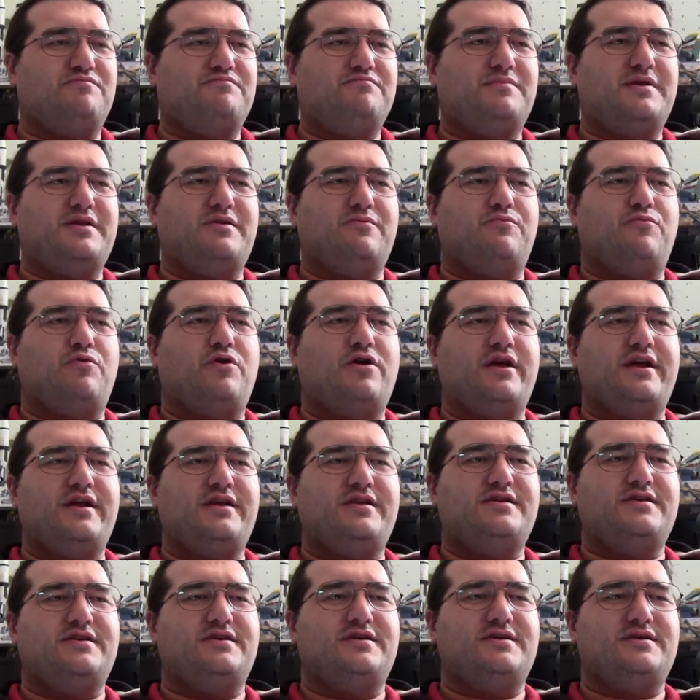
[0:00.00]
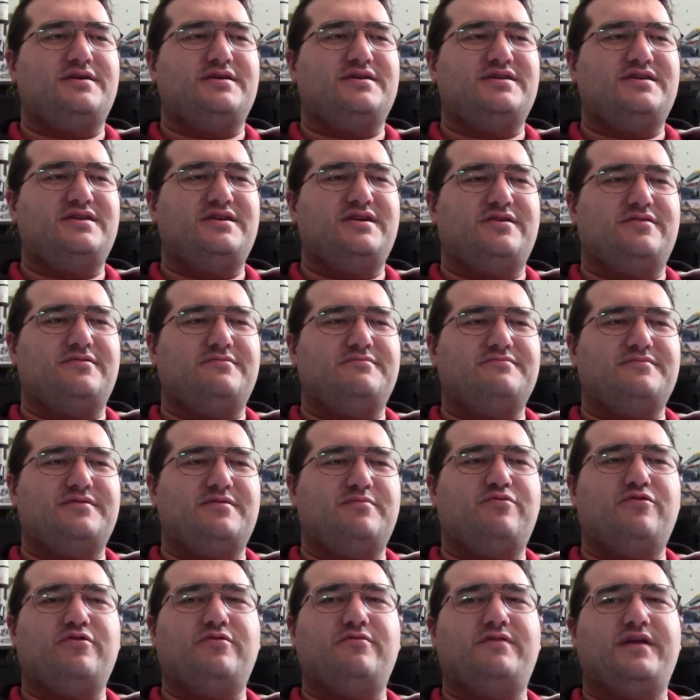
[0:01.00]
Been wanting to
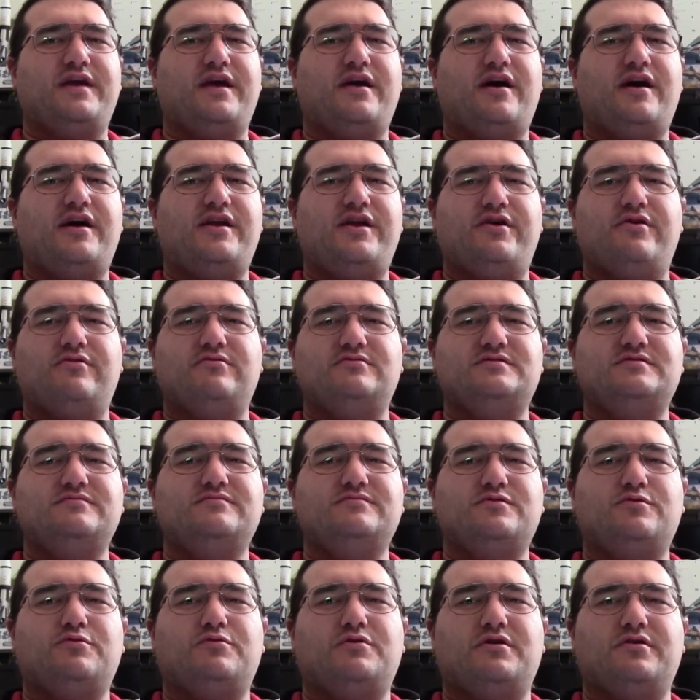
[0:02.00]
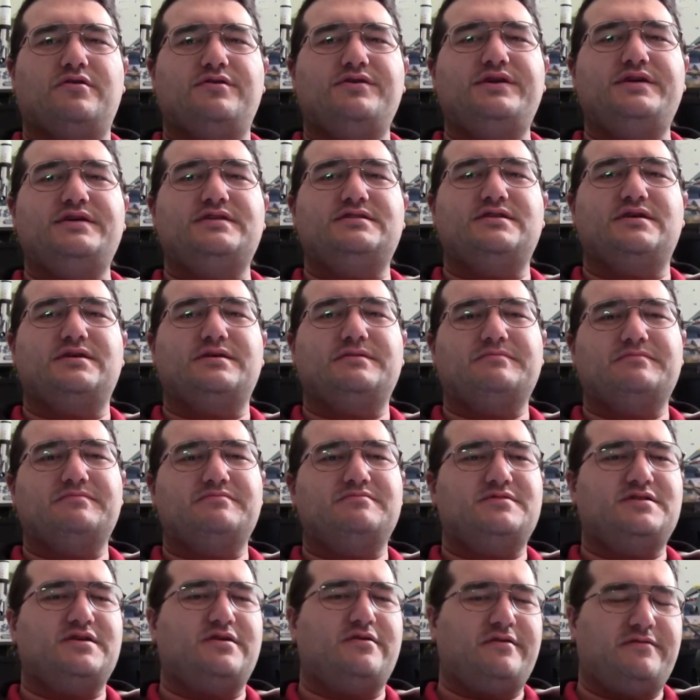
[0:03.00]
improve the audio quality some,
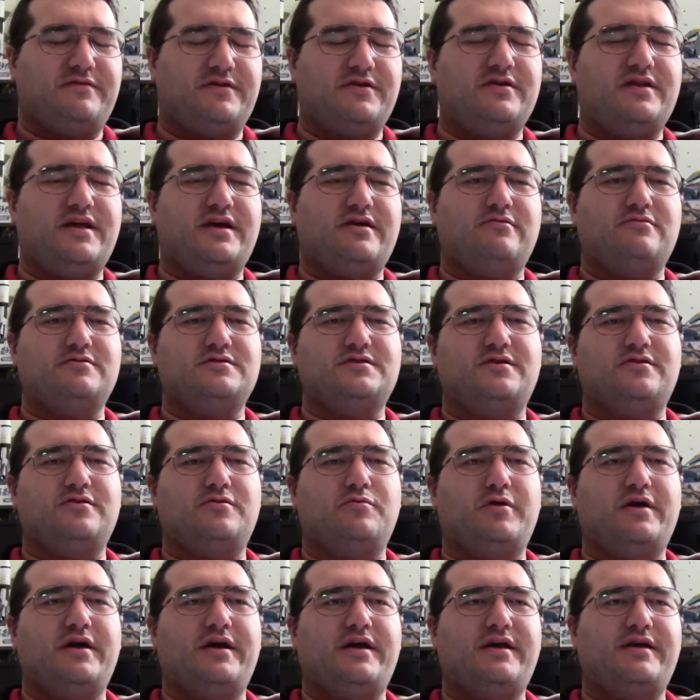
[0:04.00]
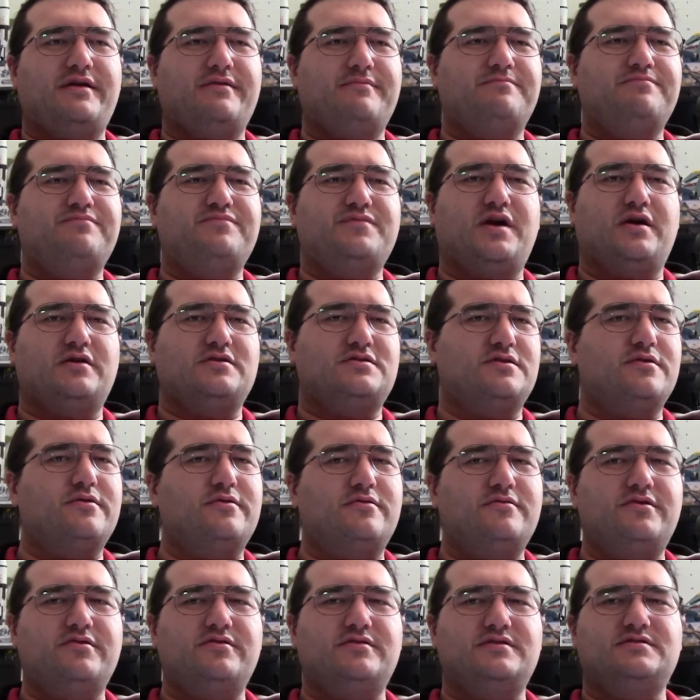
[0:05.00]
so I figured that was a good way. Also
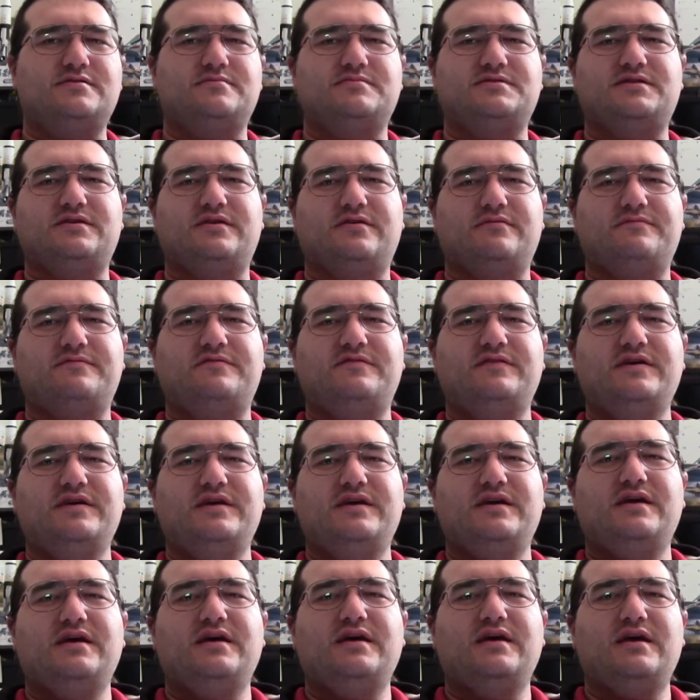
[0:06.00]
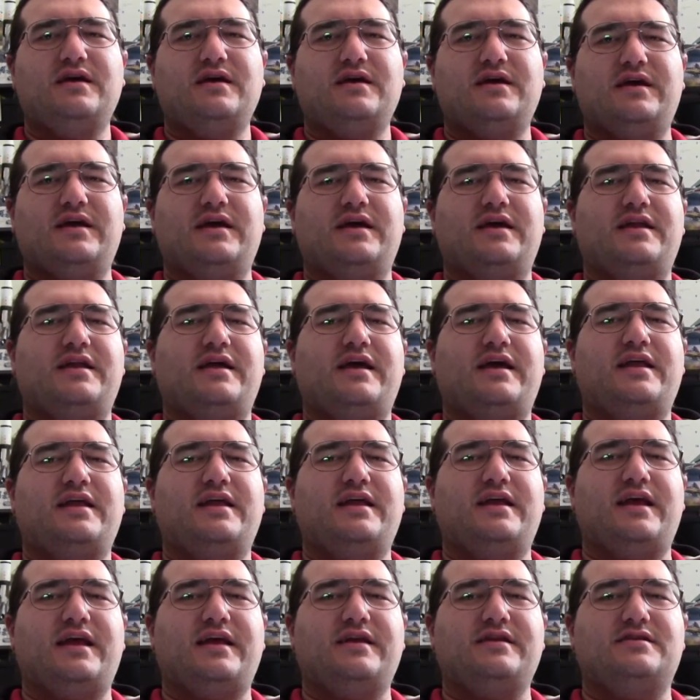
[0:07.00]
doing some stuff in
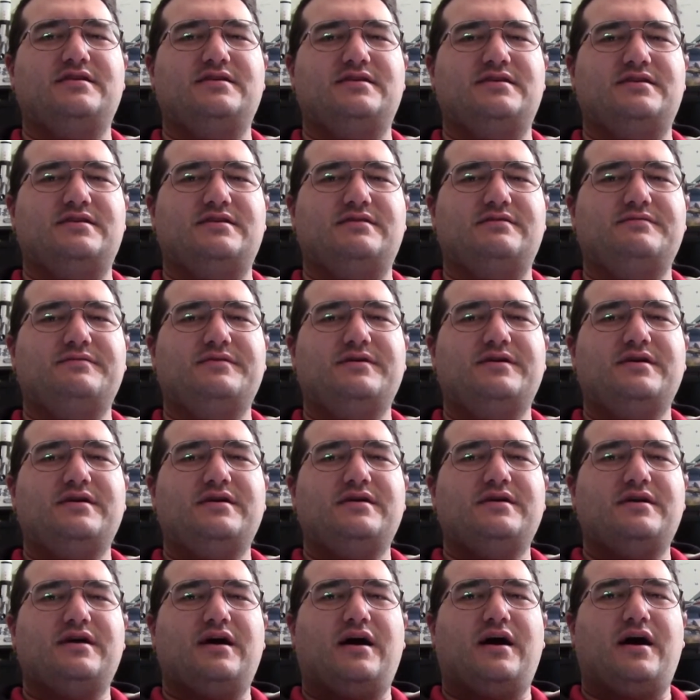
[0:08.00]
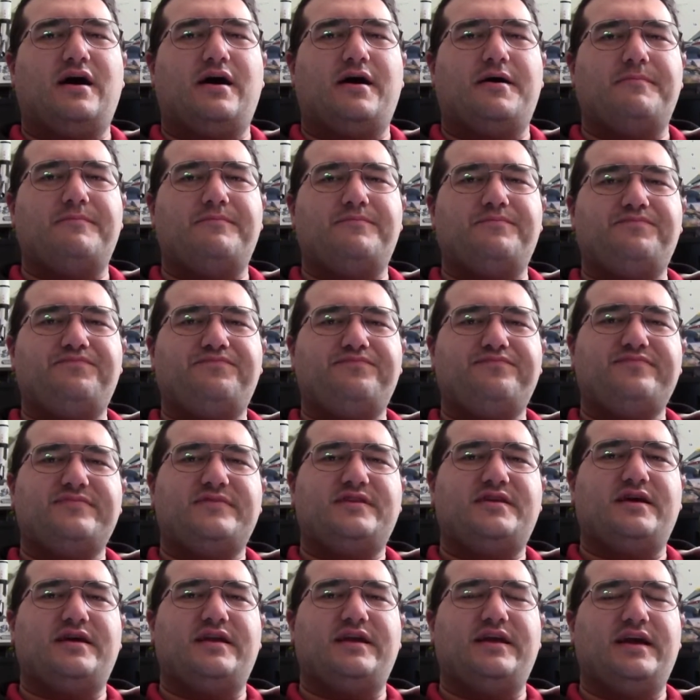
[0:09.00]
editing to um,
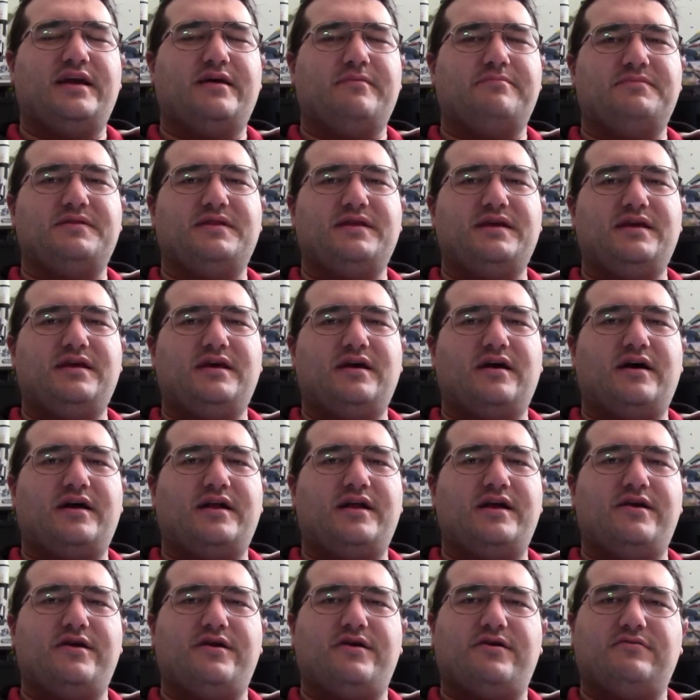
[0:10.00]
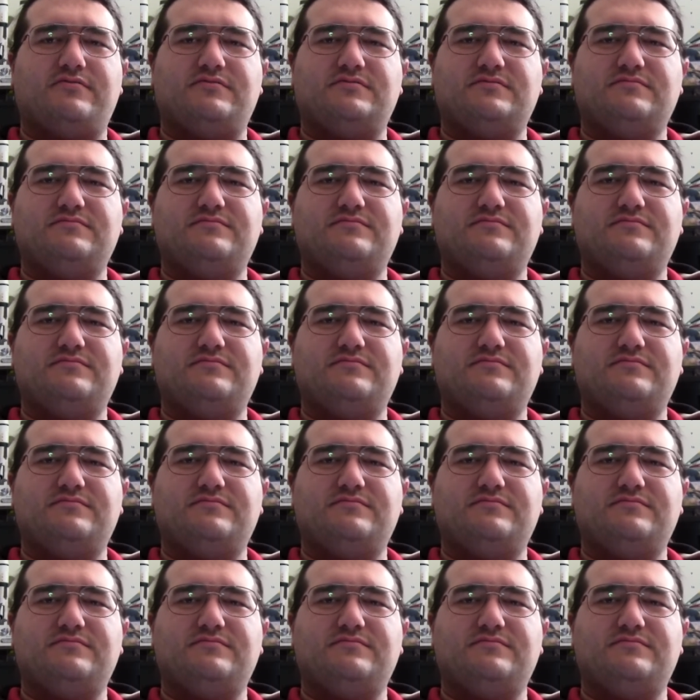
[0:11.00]
tidy up the audio.